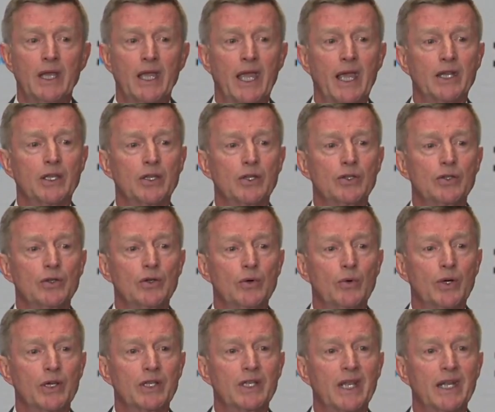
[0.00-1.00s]
had to do
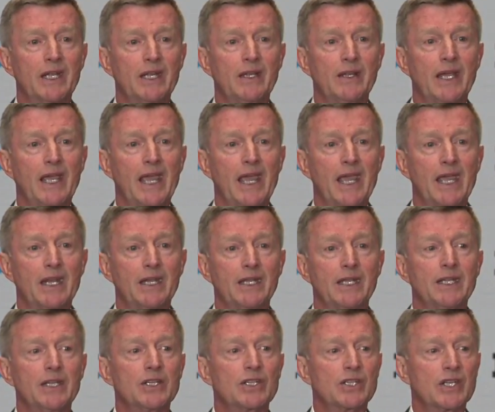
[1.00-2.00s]
with getting the hand
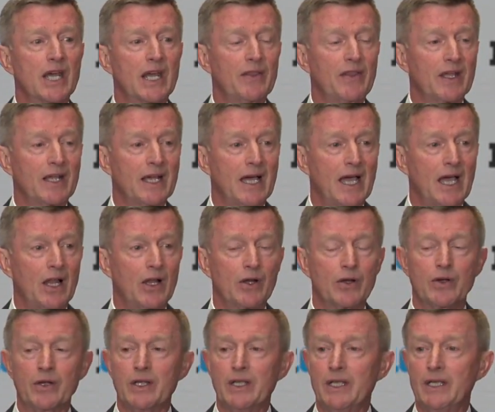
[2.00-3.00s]
inside the
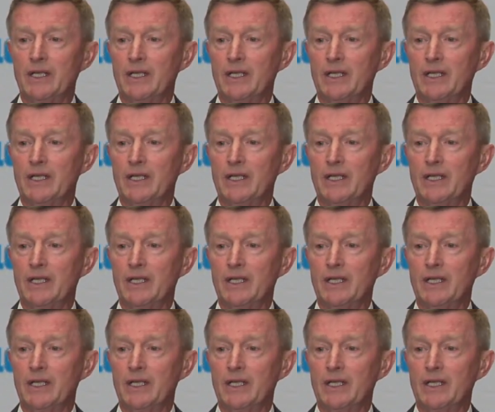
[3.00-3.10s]
collar,